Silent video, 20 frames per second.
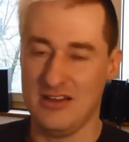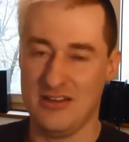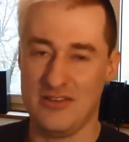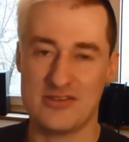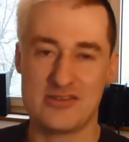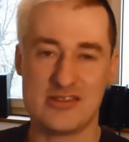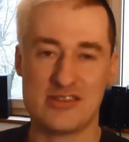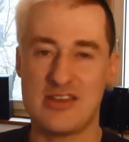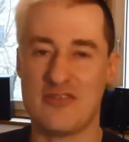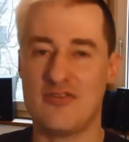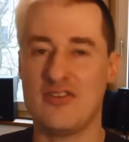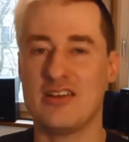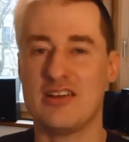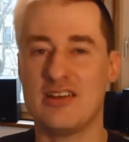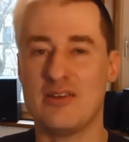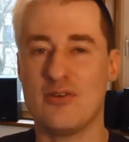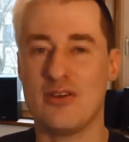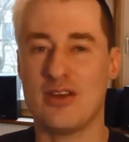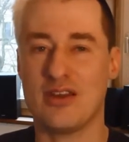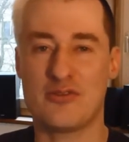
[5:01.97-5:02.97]
this is
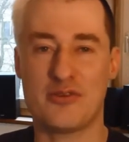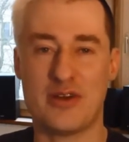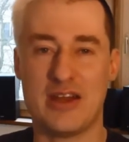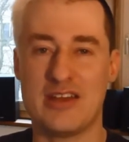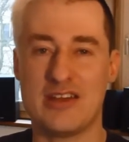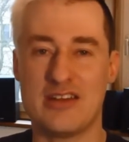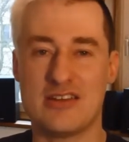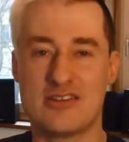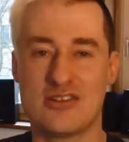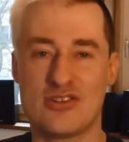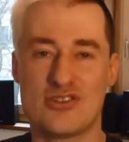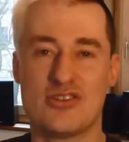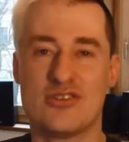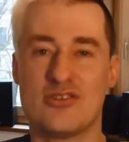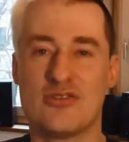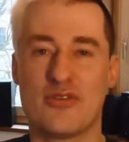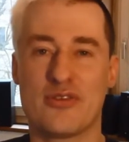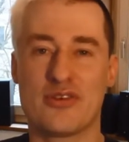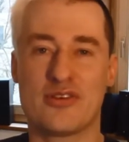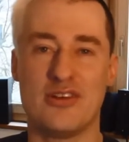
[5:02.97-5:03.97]
definitely a great addition
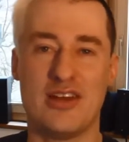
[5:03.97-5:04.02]
to the